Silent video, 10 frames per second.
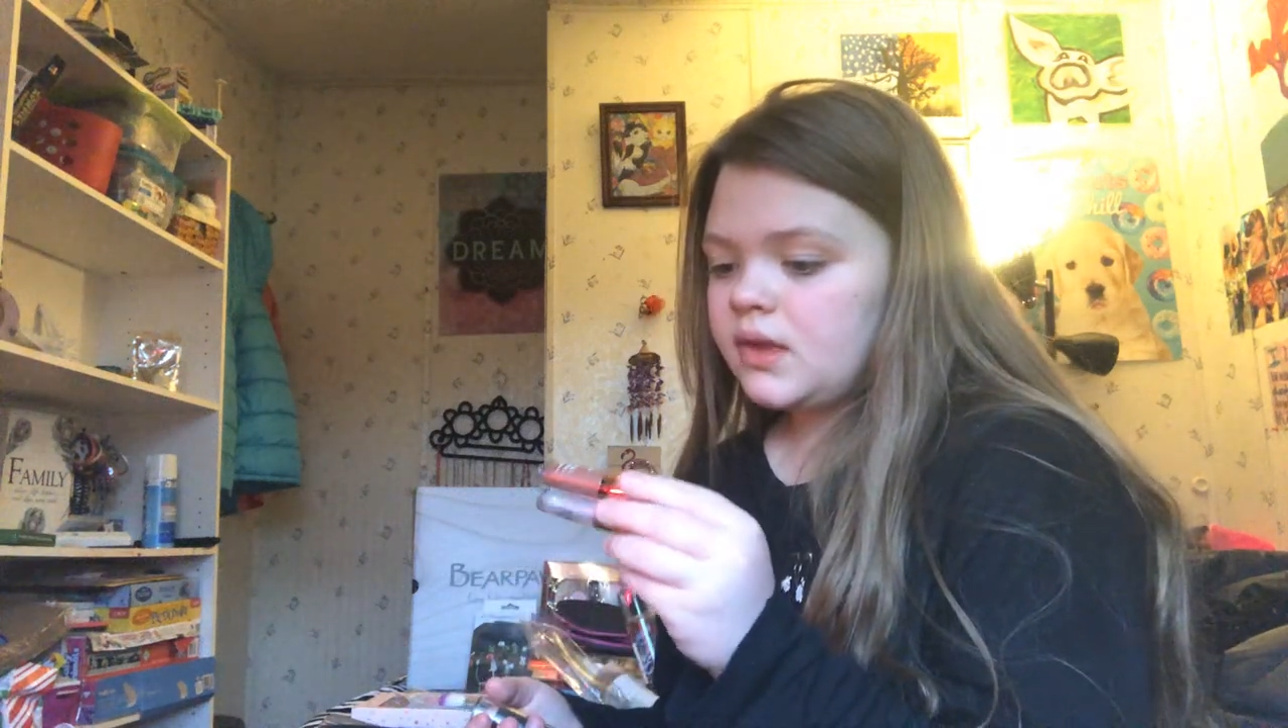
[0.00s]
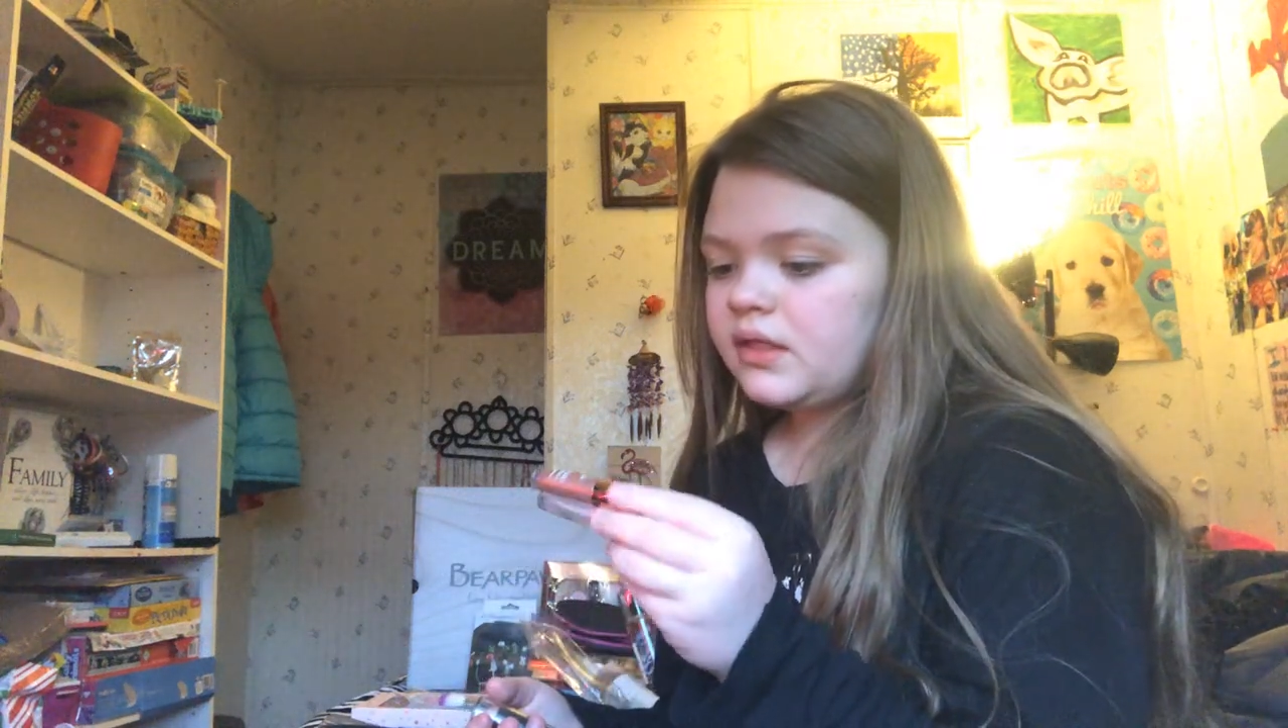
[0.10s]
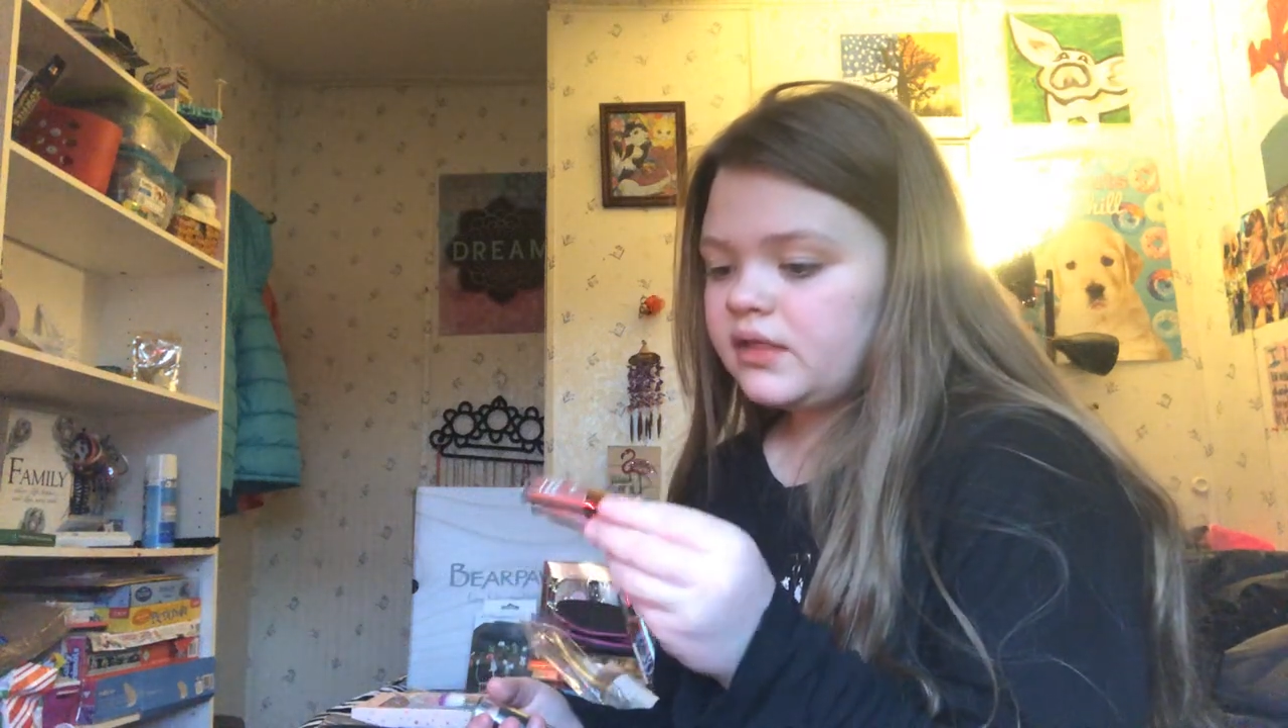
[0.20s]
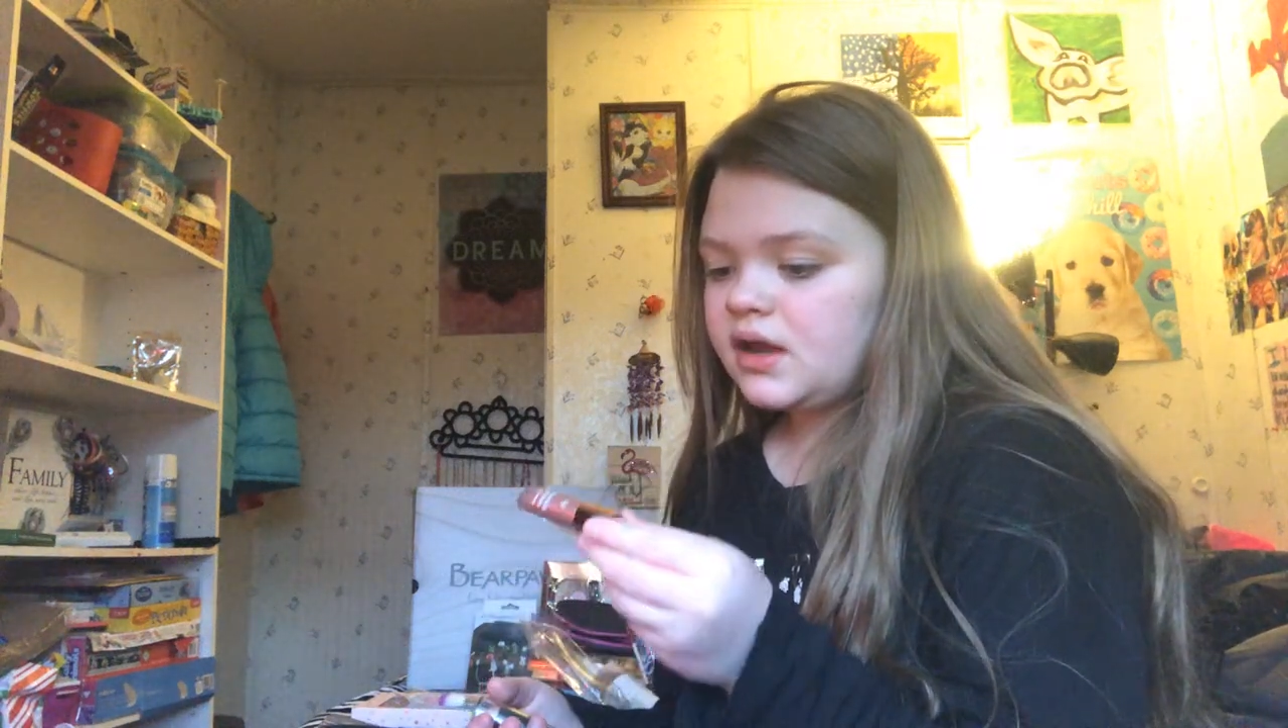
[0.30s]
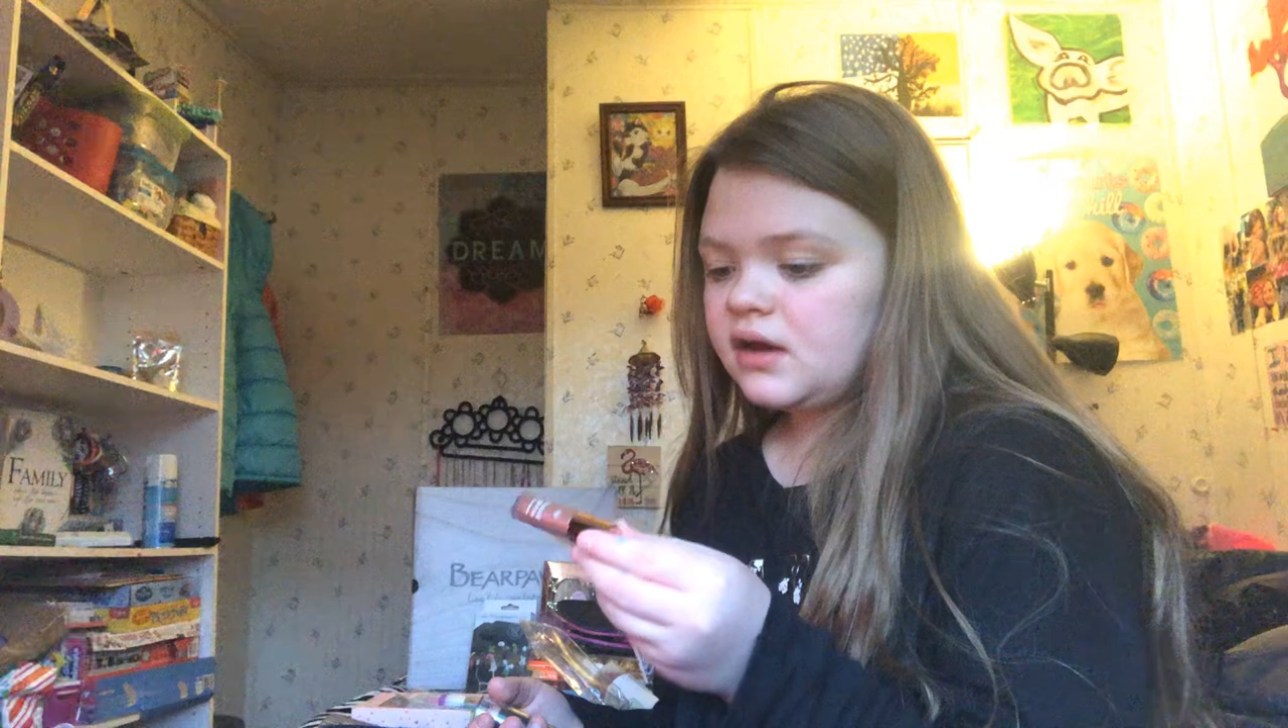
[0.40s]
and
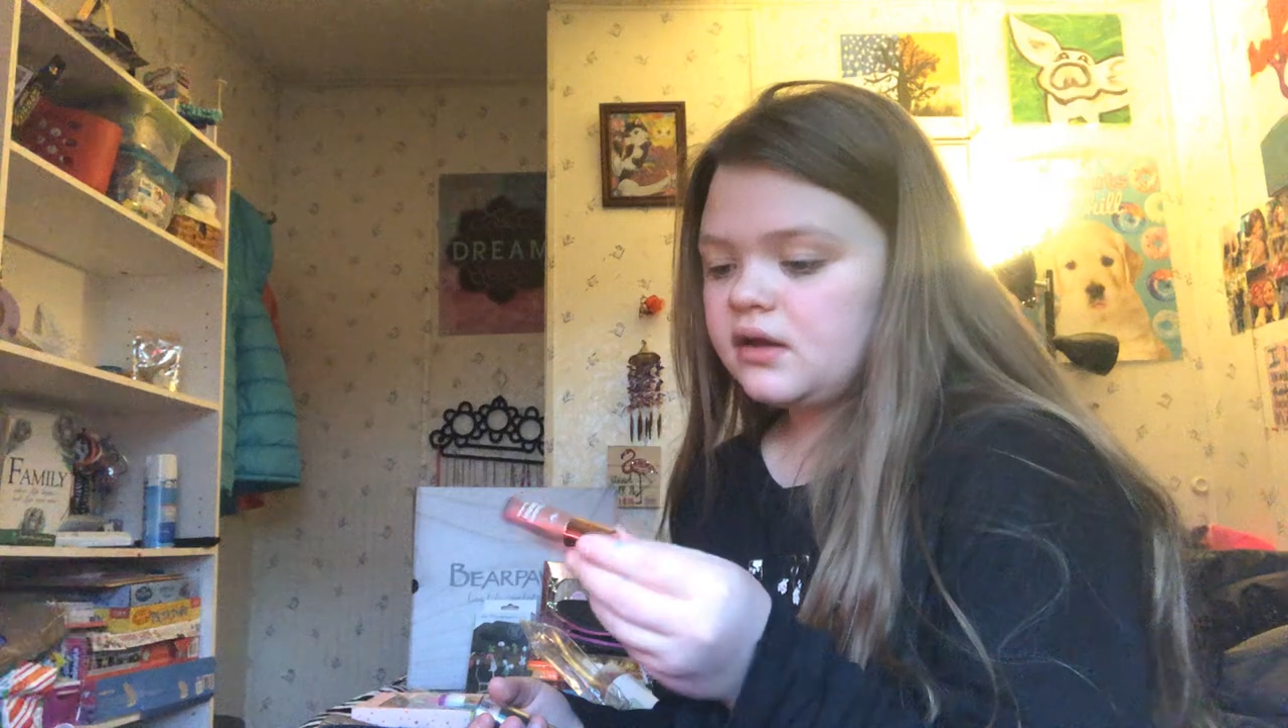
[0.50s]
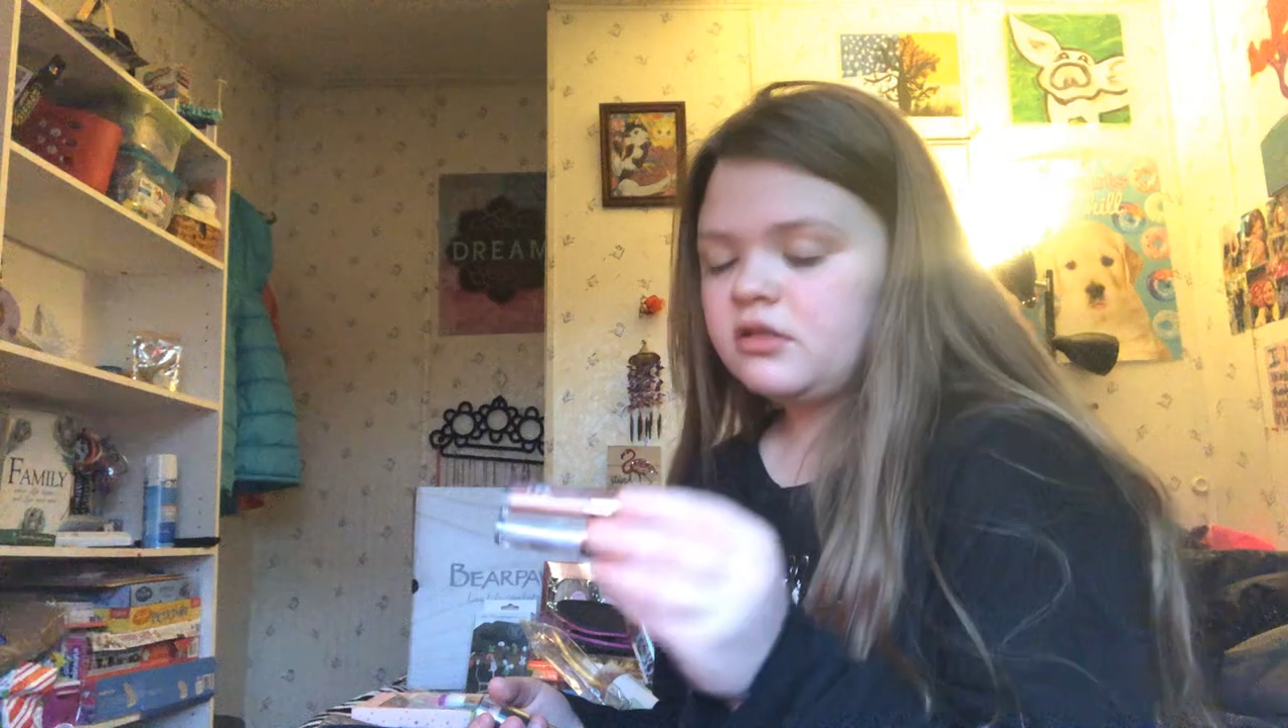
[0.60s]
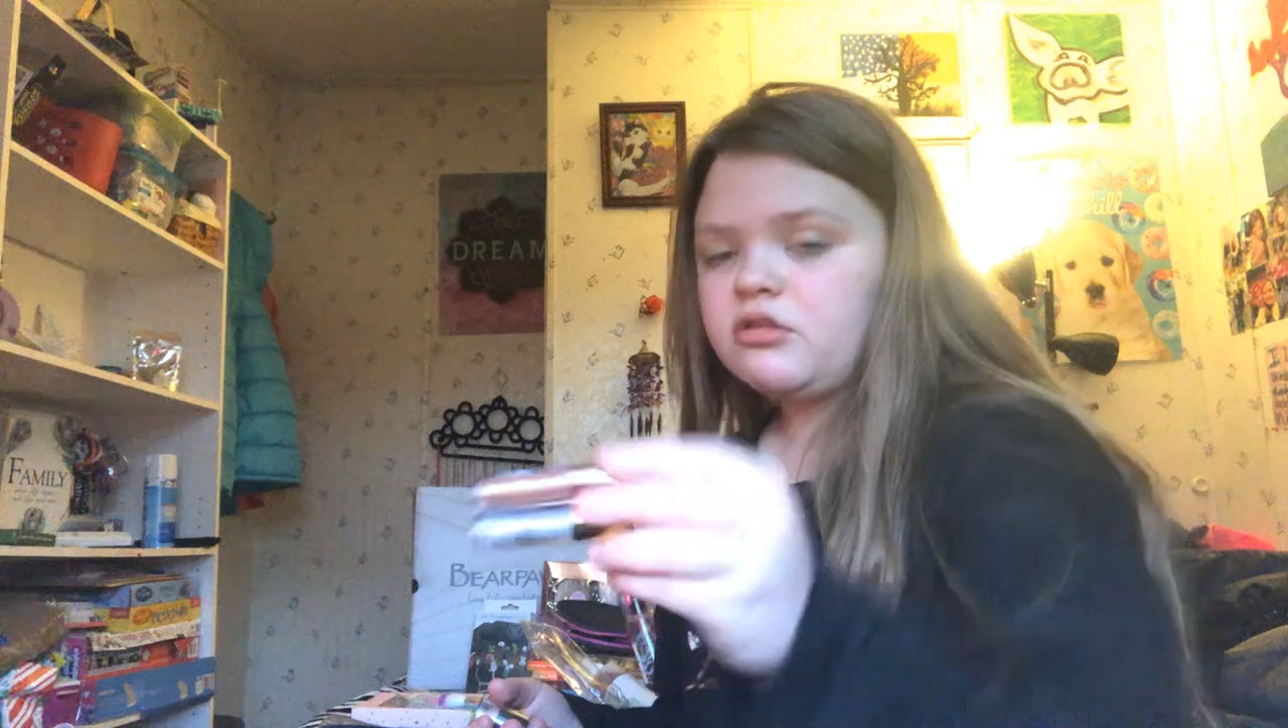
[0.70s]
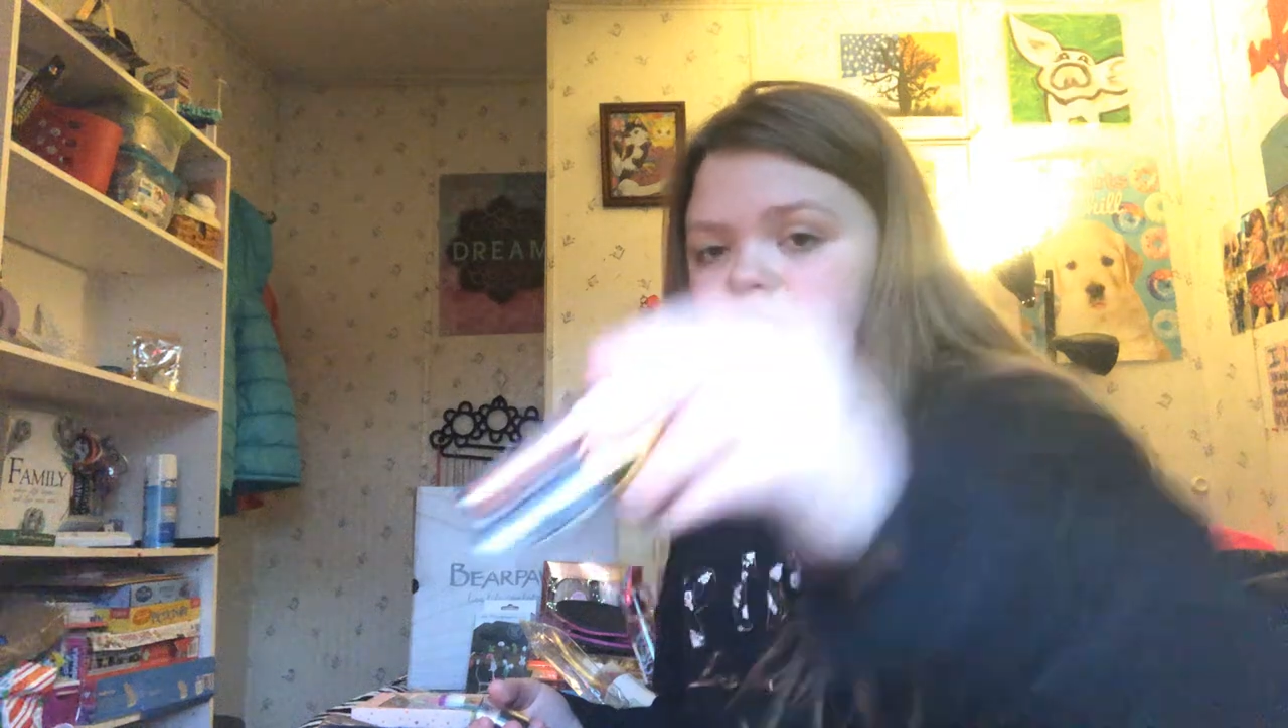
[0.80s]
then I got these